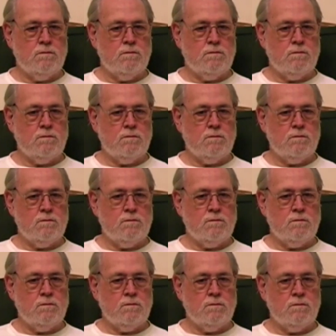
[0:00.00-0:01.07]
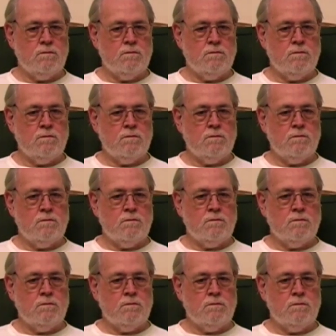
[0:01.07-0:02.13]

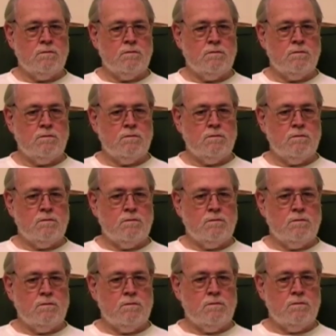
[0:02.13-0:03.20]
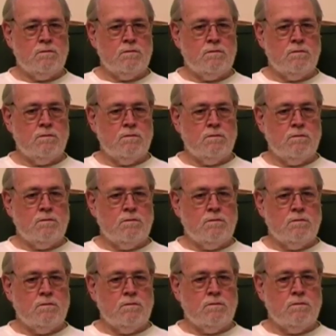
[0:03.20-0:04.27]

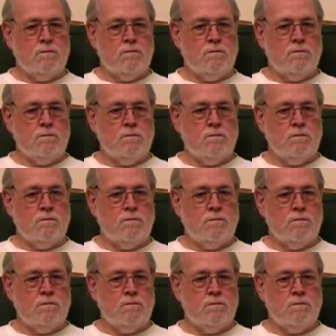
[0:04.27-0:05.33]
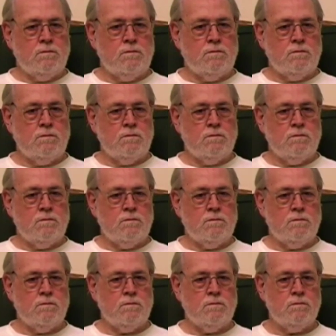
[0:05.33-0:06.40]

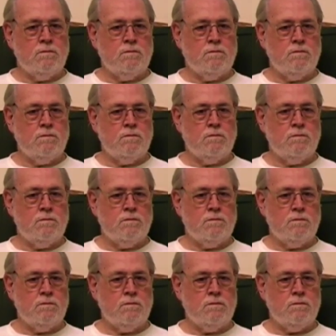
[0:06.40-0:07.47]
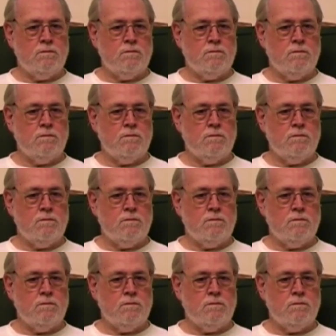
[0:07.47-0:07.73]
No one is speaking in this clip.